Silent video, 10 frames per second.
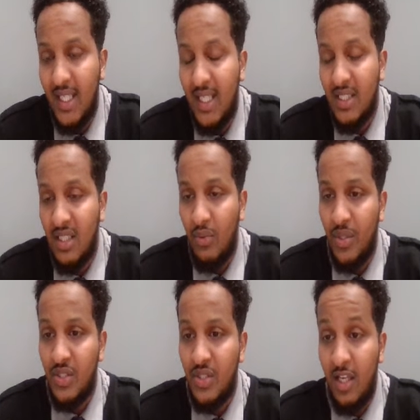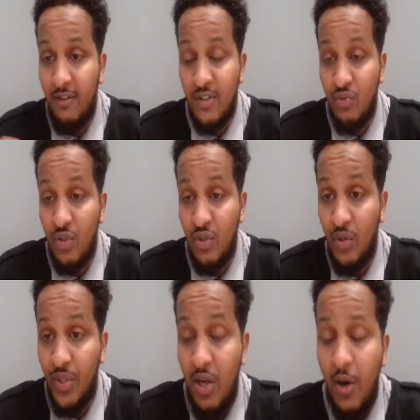because they want to see if it's real
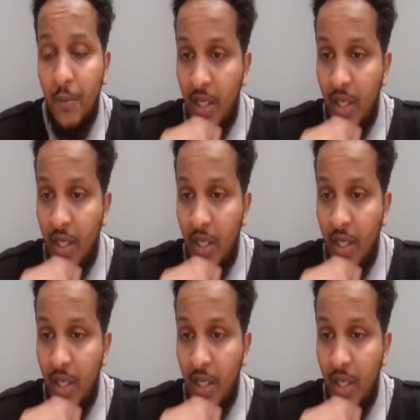or not.